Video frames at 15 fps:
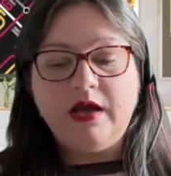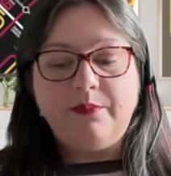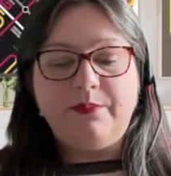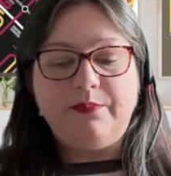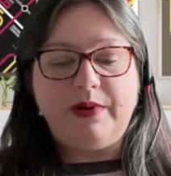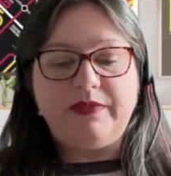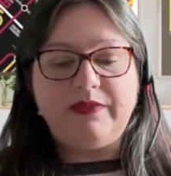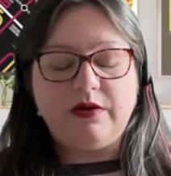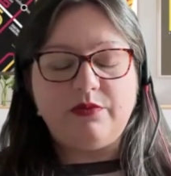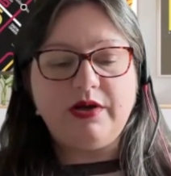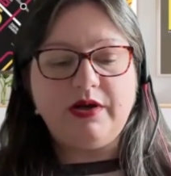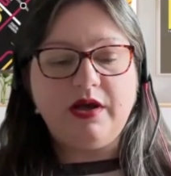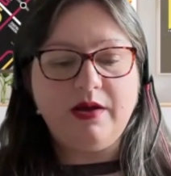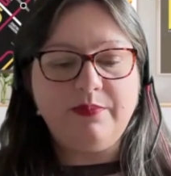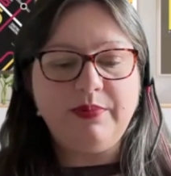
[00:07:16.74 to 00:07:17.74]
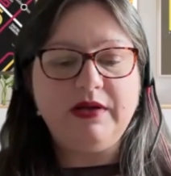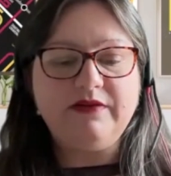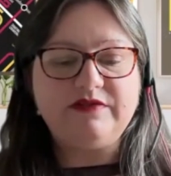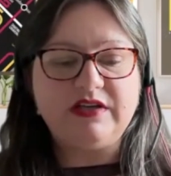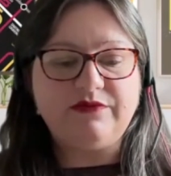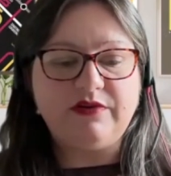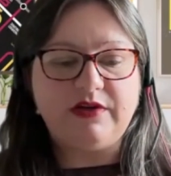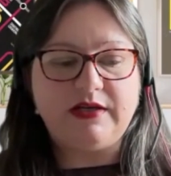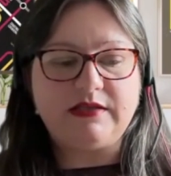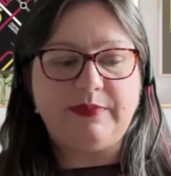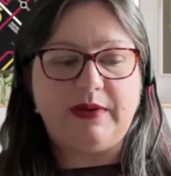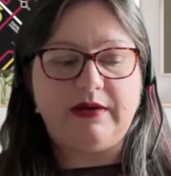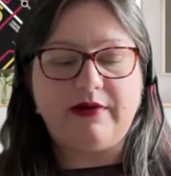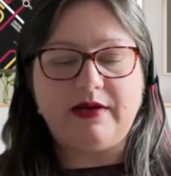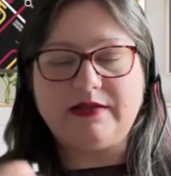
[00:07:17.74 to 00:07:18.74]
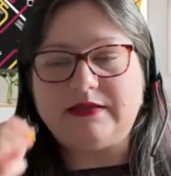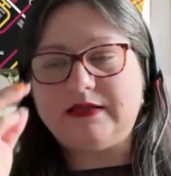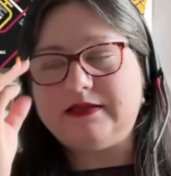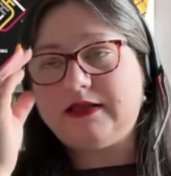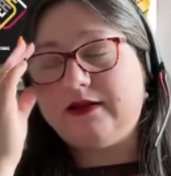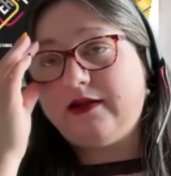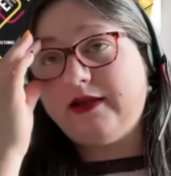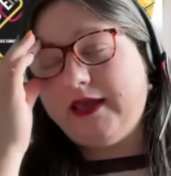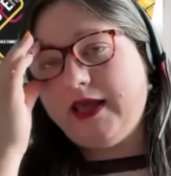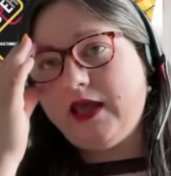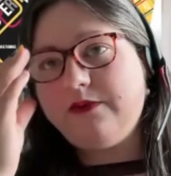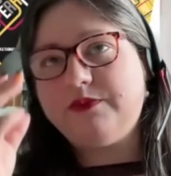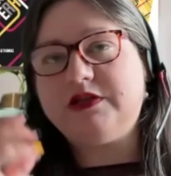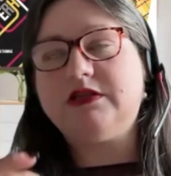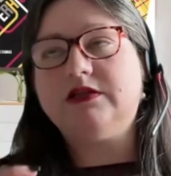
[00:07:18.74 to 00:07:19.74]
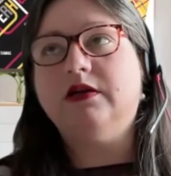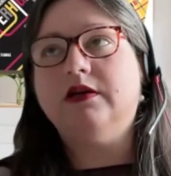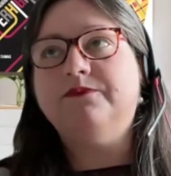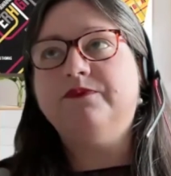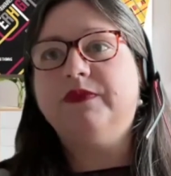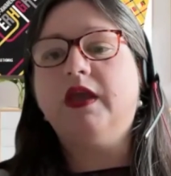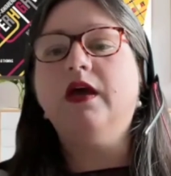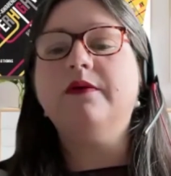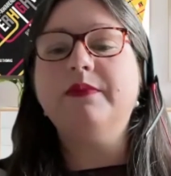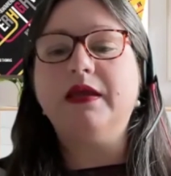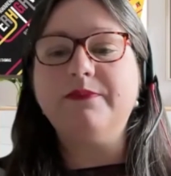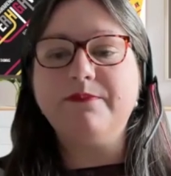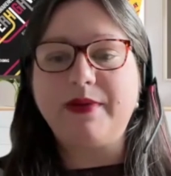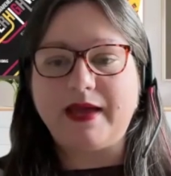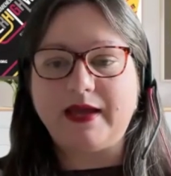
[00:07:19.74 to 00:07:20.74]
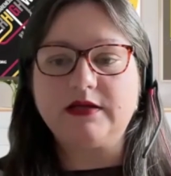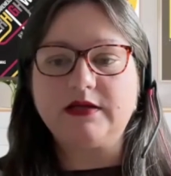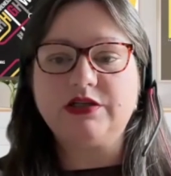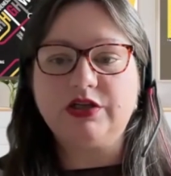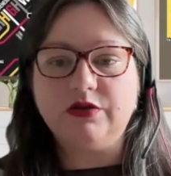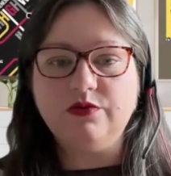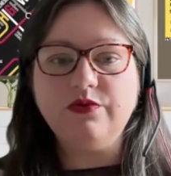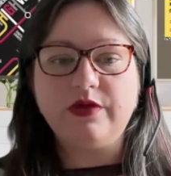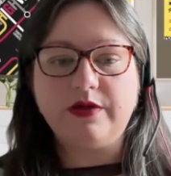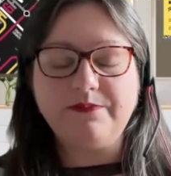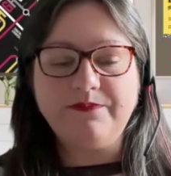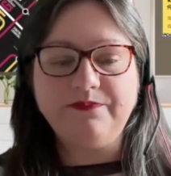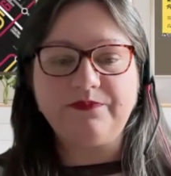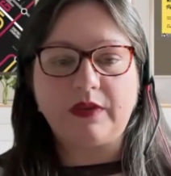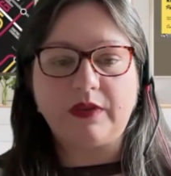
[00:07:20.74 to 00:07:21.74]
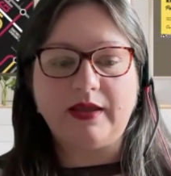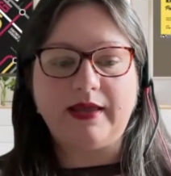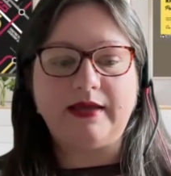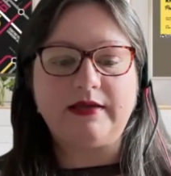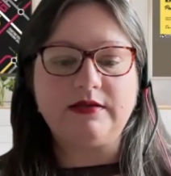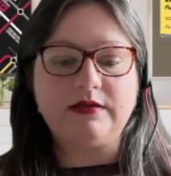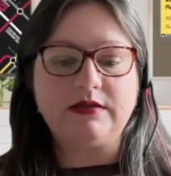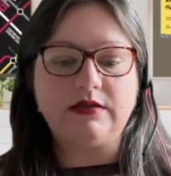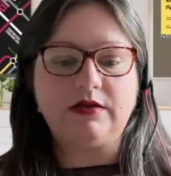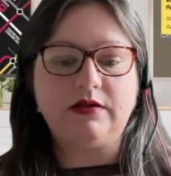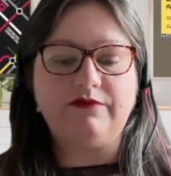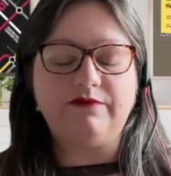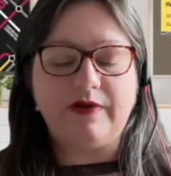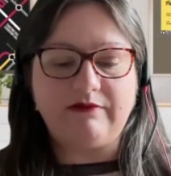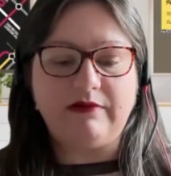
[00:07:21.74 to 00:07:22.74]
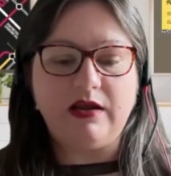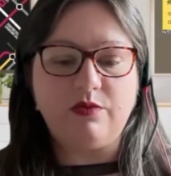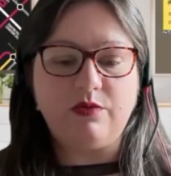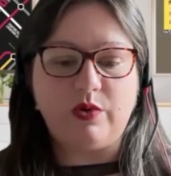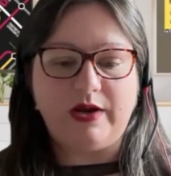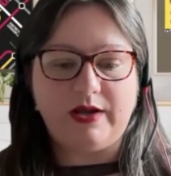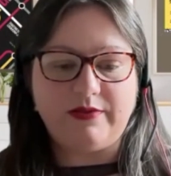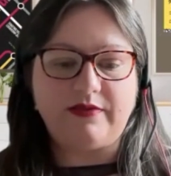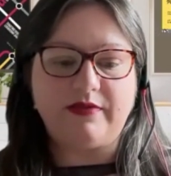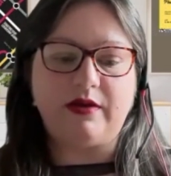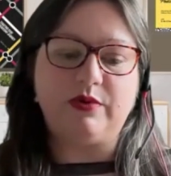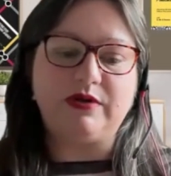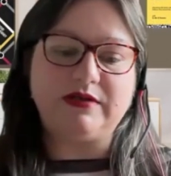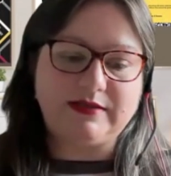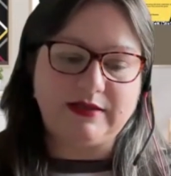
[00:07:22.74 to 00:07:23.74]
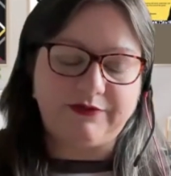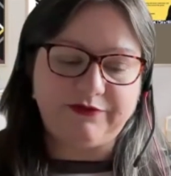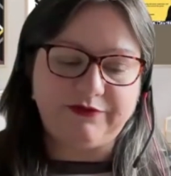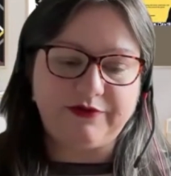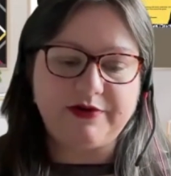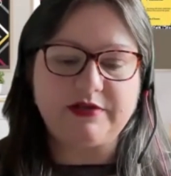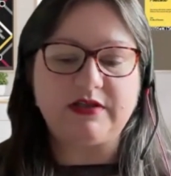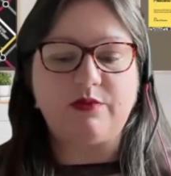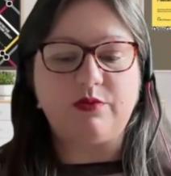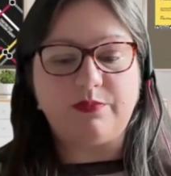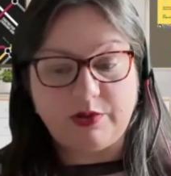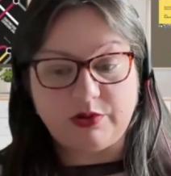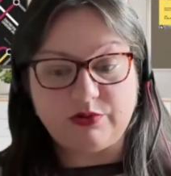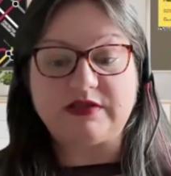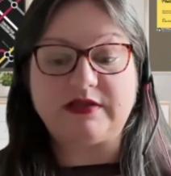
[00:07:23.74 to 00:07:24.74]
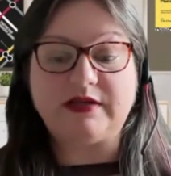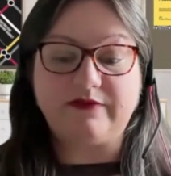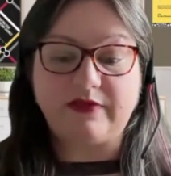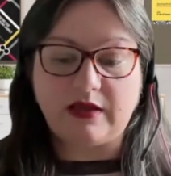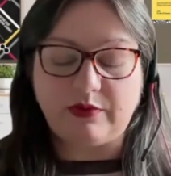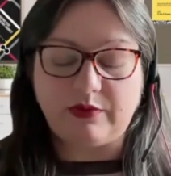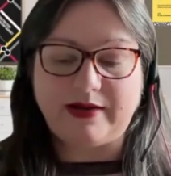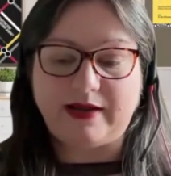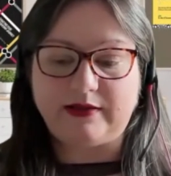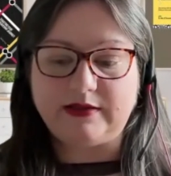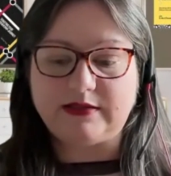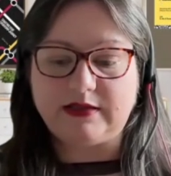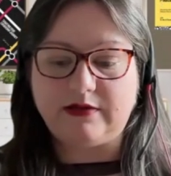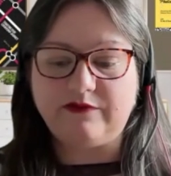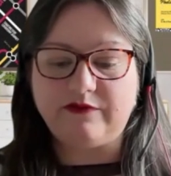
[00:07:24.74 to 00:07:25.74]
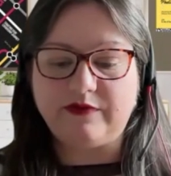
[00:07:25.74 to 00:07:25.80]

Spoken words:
But there were a couple of different experiences, and I kept coming back to them and very aware that they were different, they were positive, they were negative.